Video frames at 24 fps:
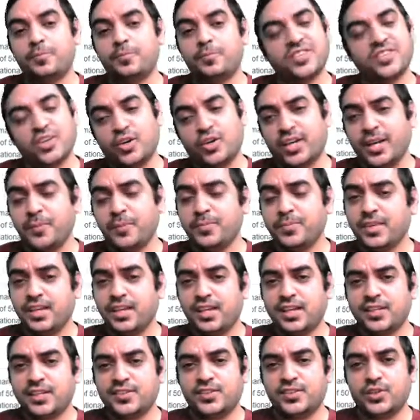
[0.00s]
Okay.
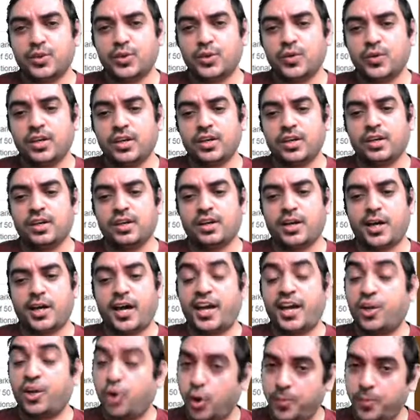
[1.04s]
So
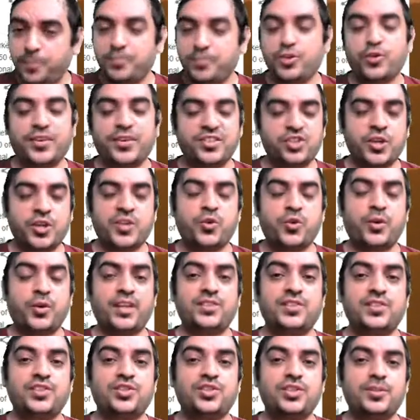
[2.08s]
I hope you enjoyed today's
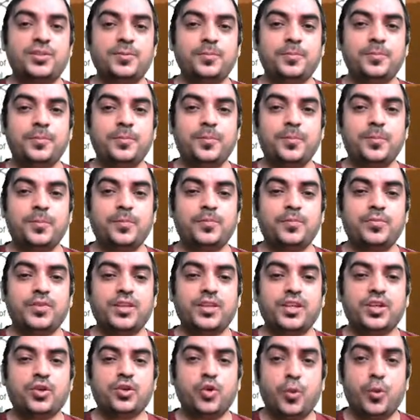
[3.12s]
session.
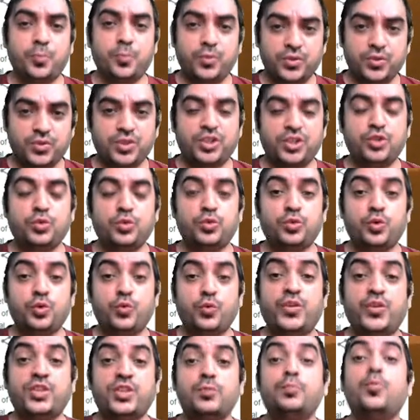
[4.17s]
Hope to see you
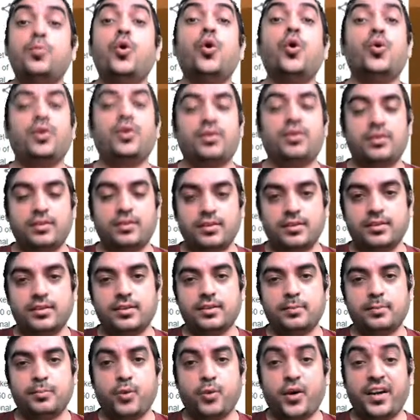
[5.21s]
with more
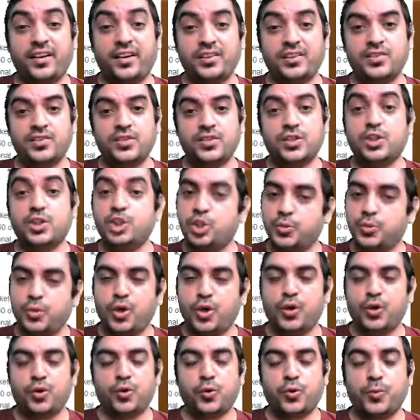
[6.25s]
points
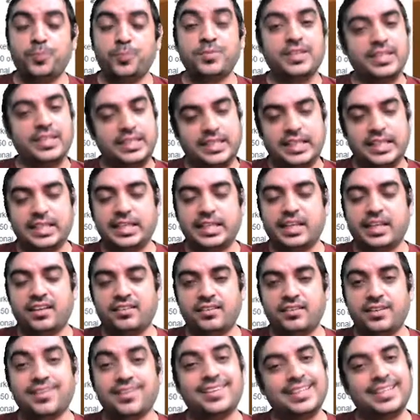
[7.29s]
tomorrow. Till
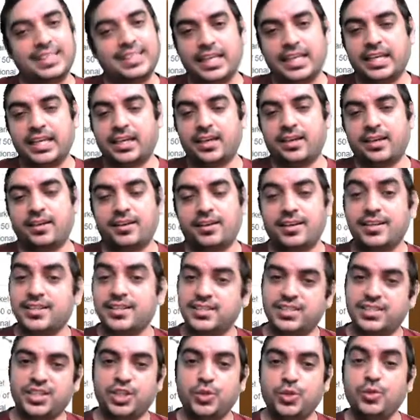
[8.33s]
then, take care.
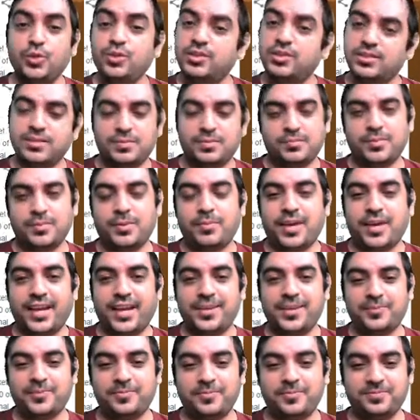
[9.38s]
See you. Bye bye.